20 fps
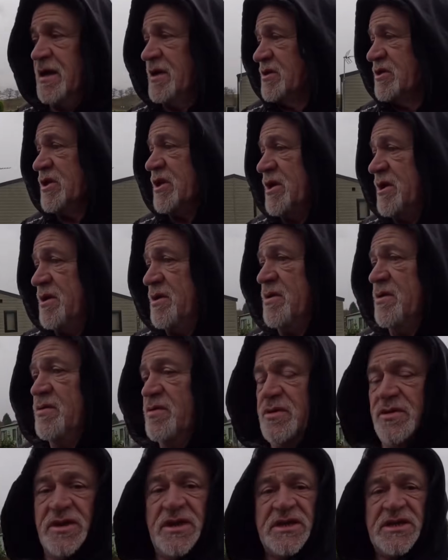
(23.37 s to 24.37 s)
So
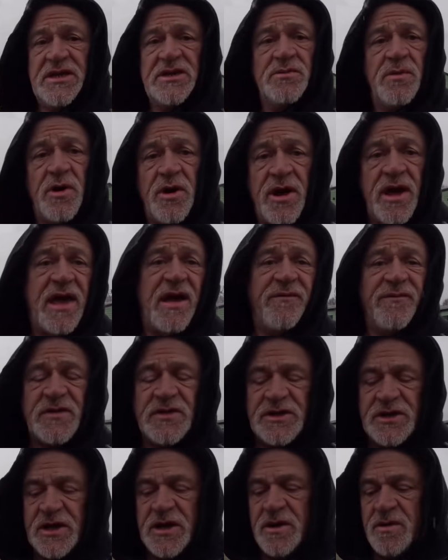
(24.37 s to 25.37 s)
this is what I have
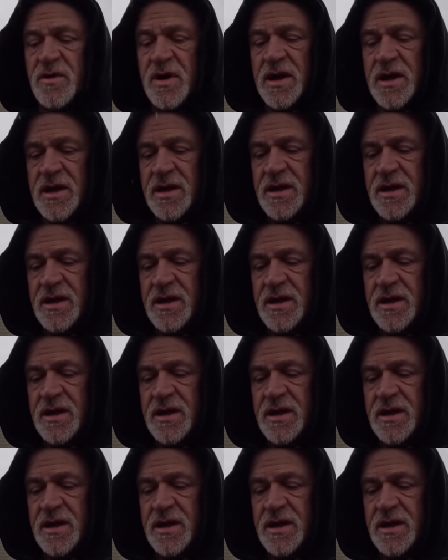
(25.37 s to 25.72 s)
to do